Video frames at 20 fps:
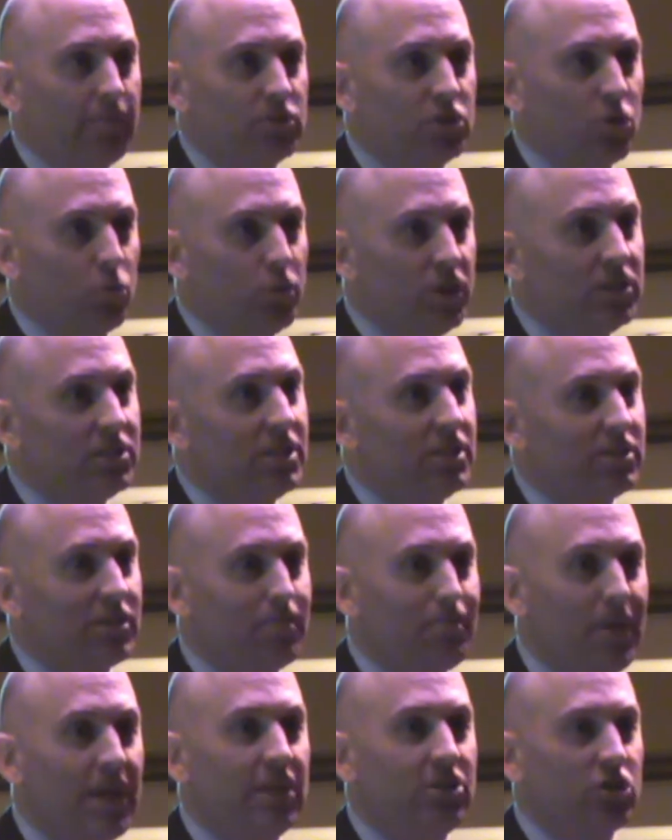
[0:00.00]
So we see
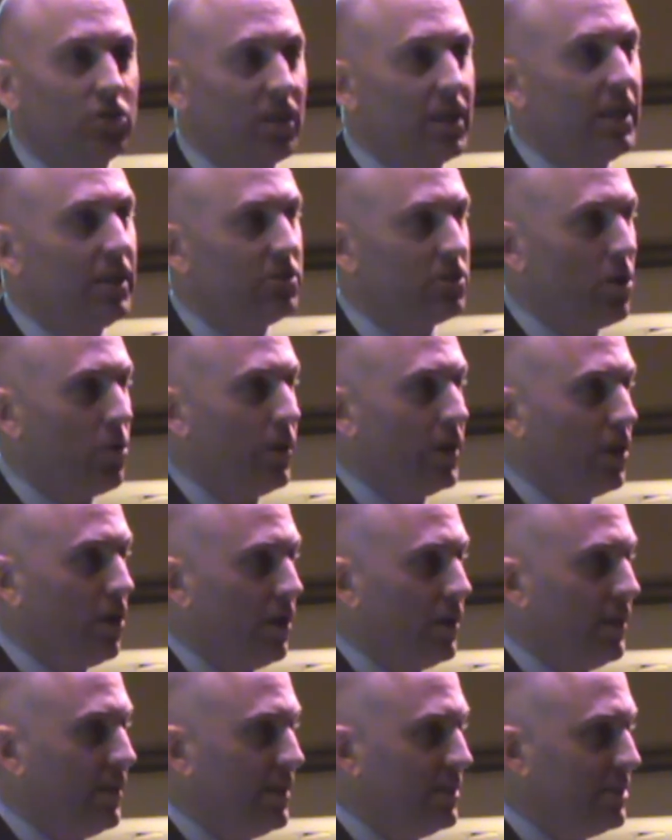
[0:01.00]
some major things going
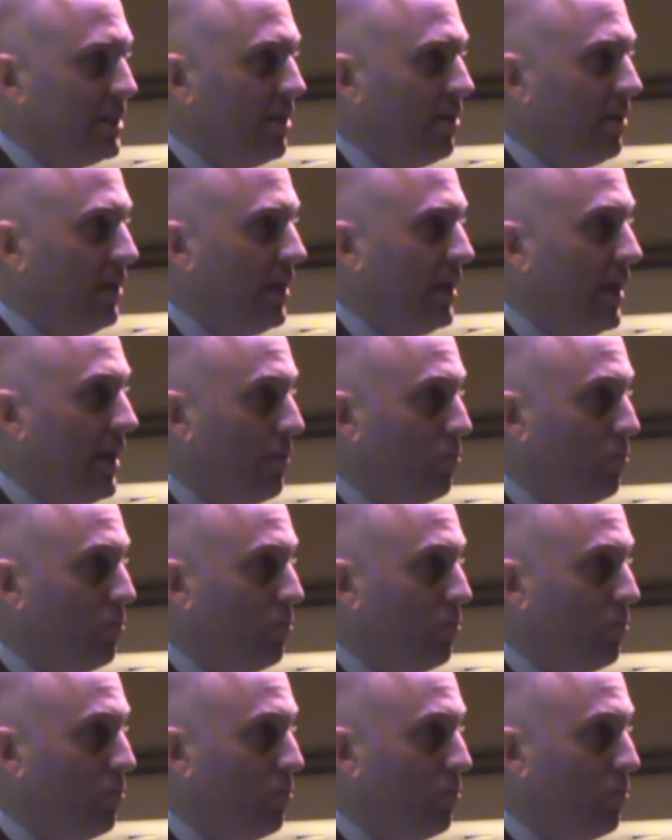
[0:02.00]
on in this area,